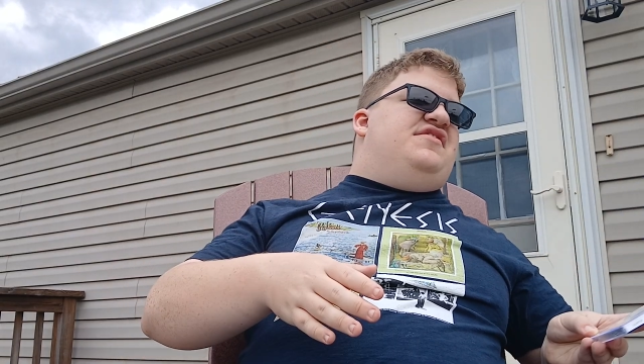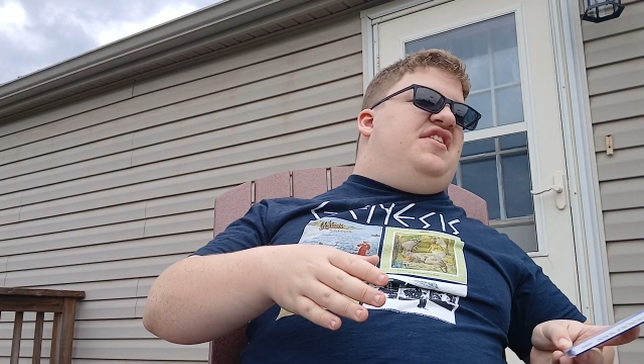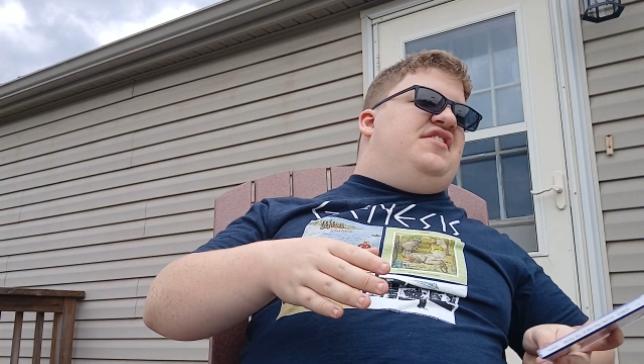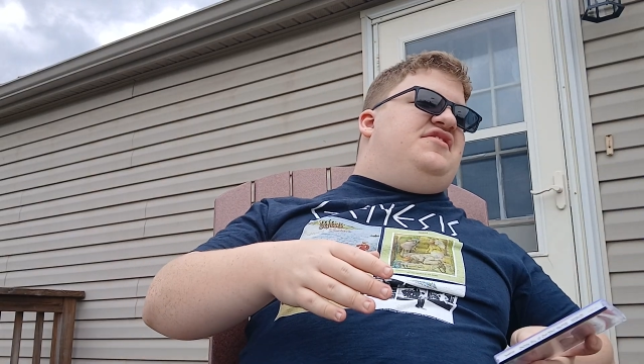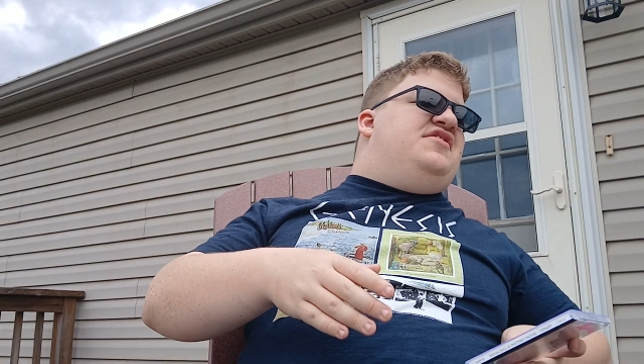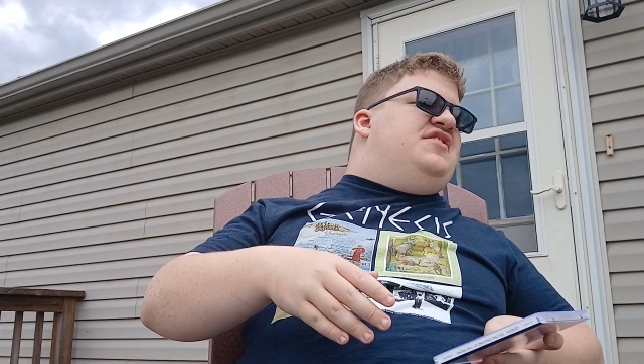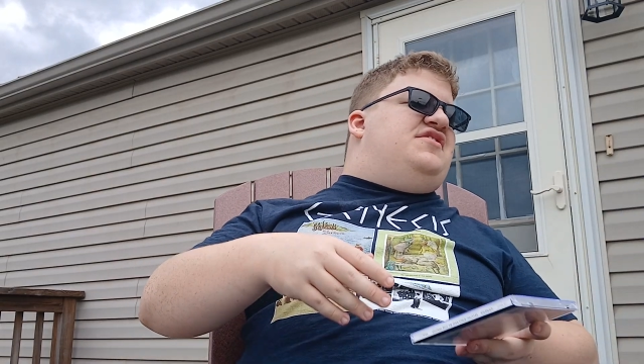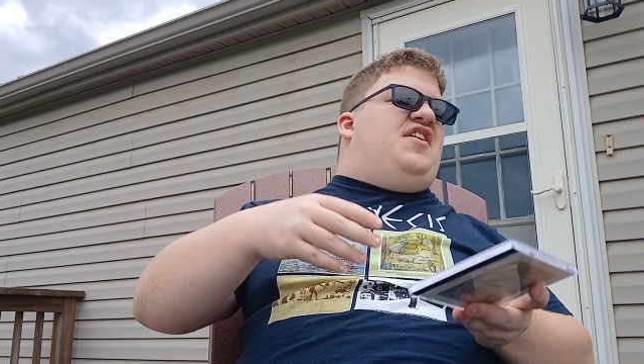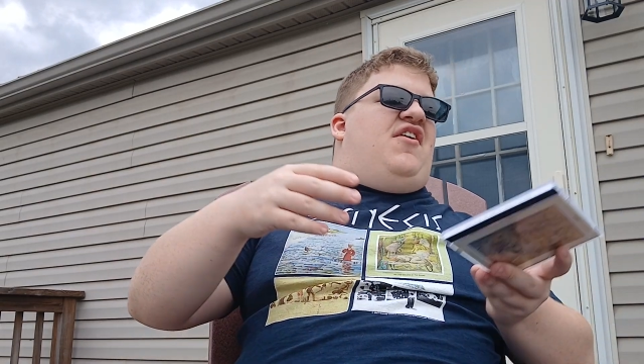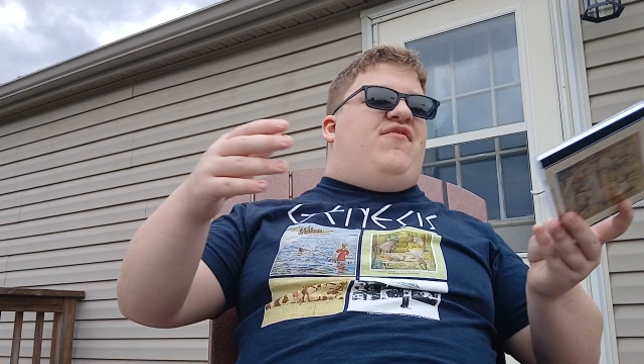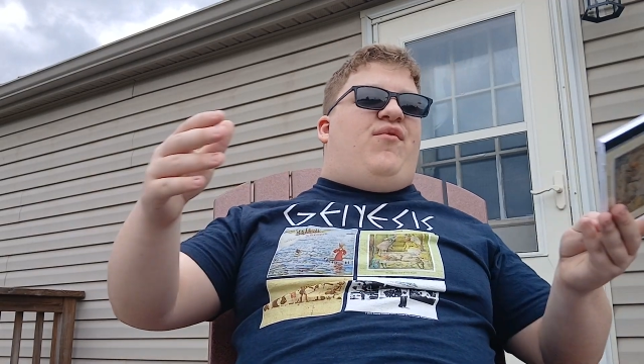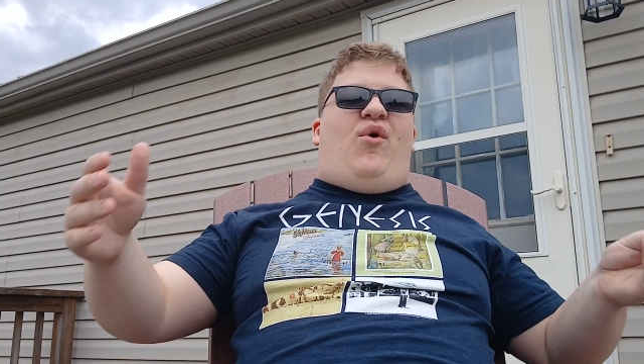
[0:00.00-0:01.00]
it is
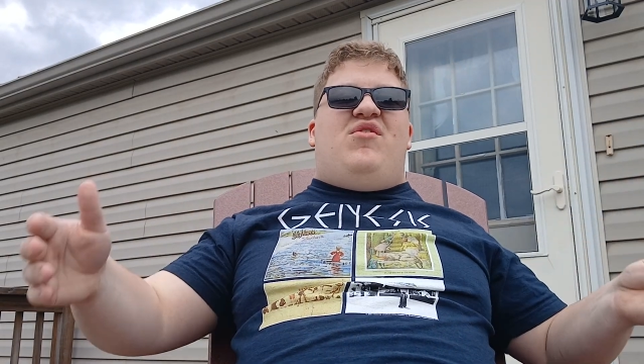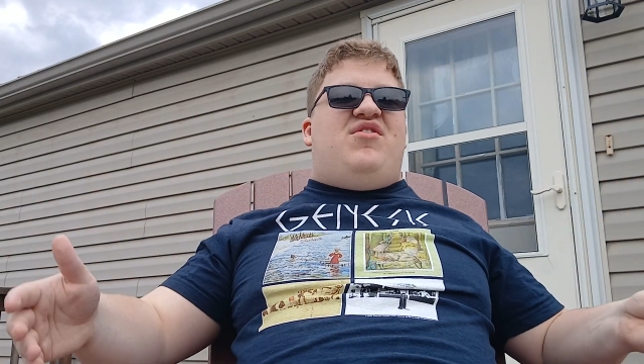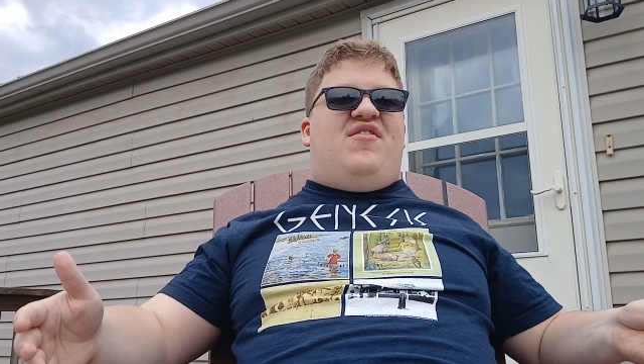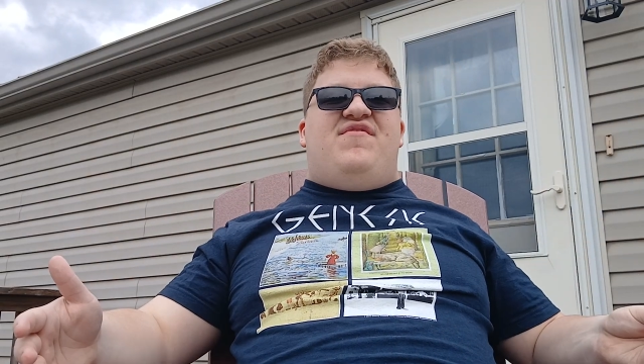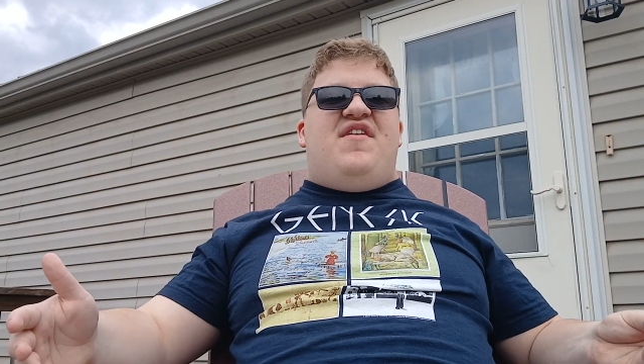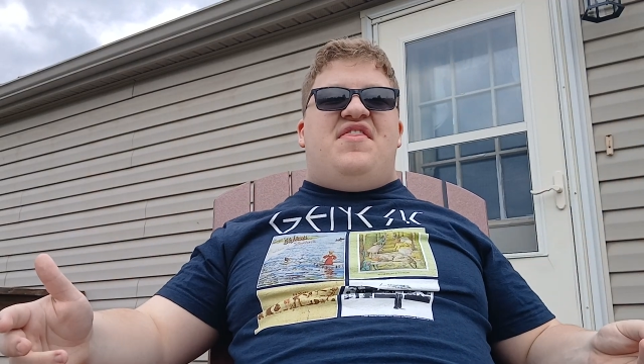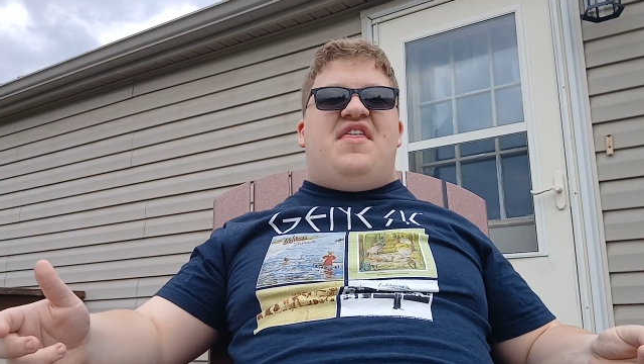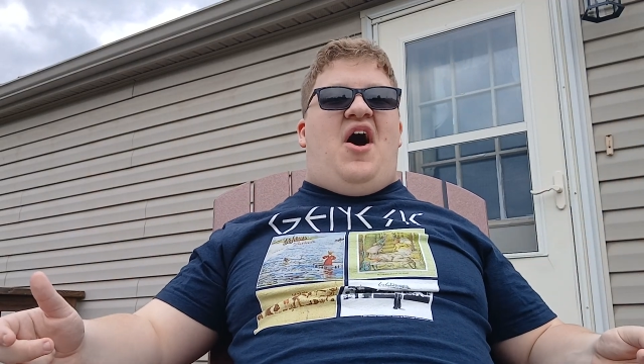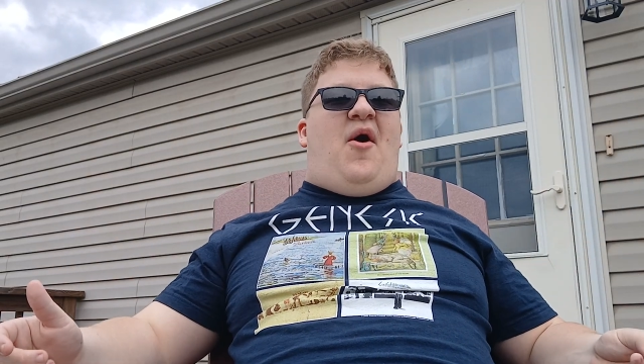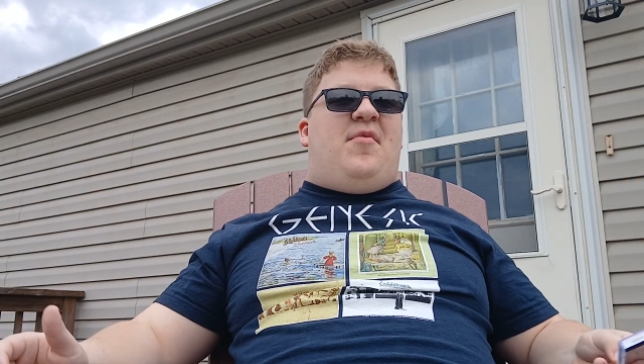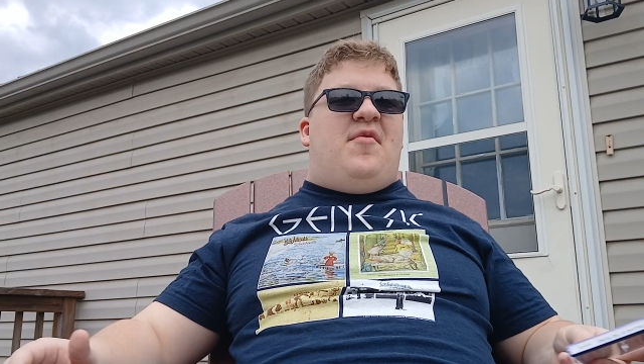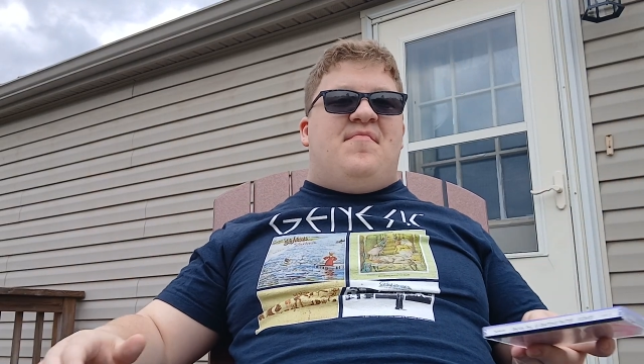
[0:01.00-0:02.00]
their 4th or 5th
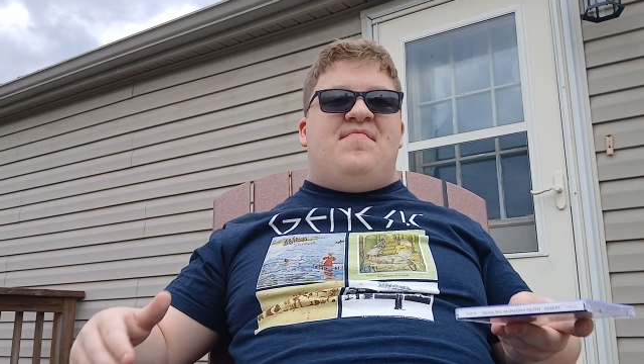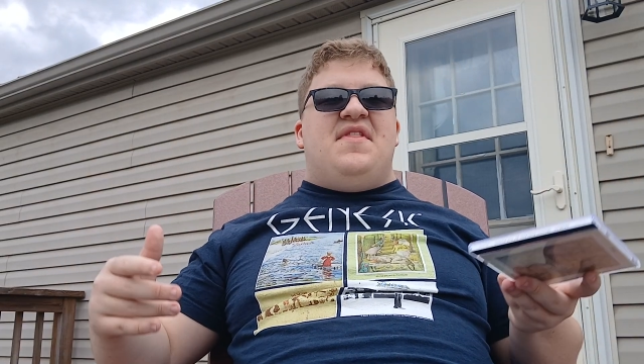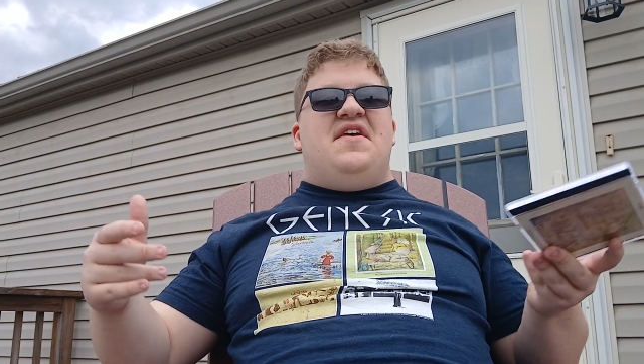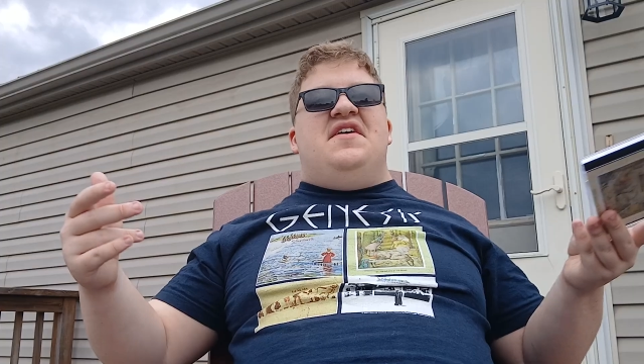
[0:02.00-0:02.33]
album,